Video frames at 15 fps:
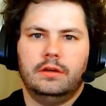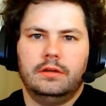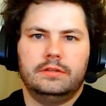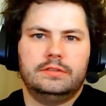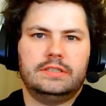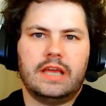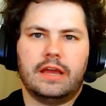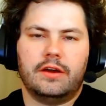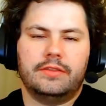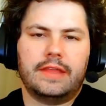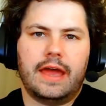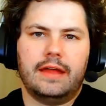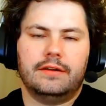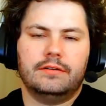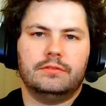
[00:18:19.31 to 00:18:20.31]
take on that
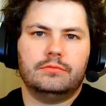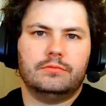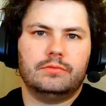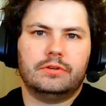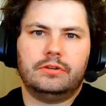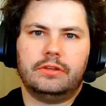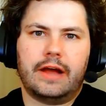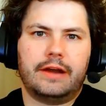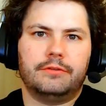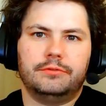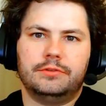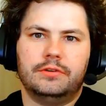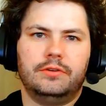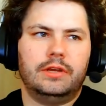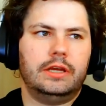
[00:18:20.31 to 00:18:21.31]
collateral
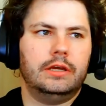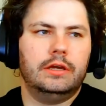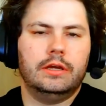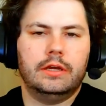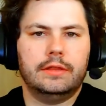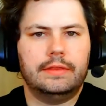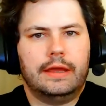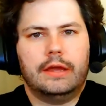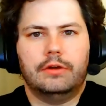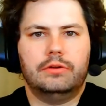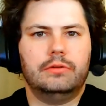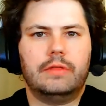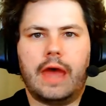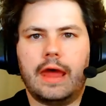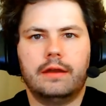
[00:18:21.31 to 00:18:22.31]
duty and they go do
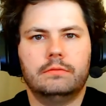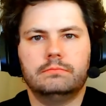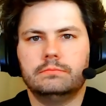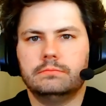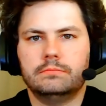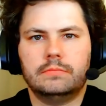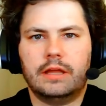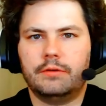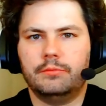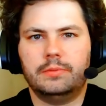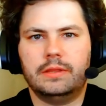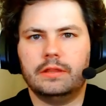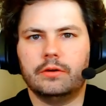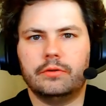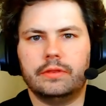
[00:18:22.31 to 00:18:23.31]
that, that would be the
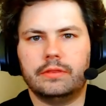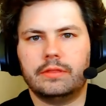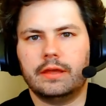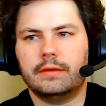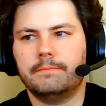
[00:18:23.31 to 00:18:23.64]
only thing.